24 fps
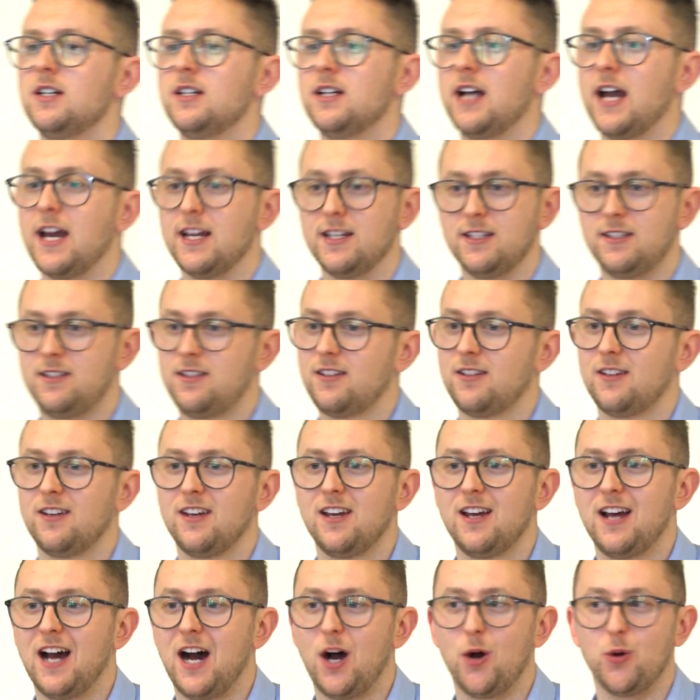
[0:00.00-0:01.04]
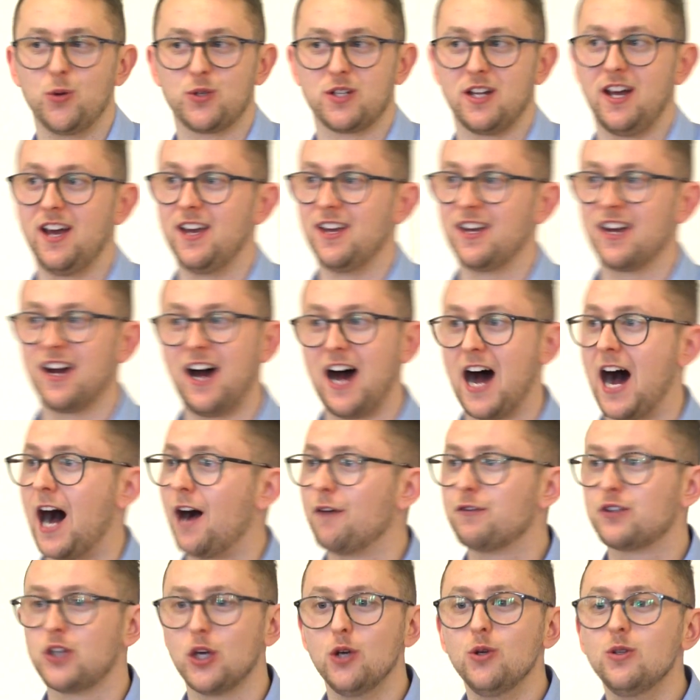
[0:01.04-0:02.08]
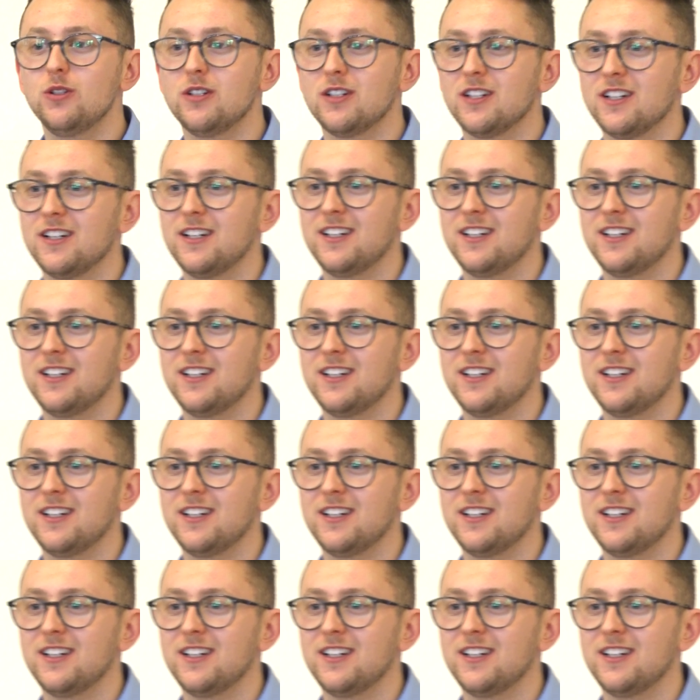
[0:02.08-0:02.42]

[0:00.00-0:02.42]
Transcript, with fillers: And I was like, I have to.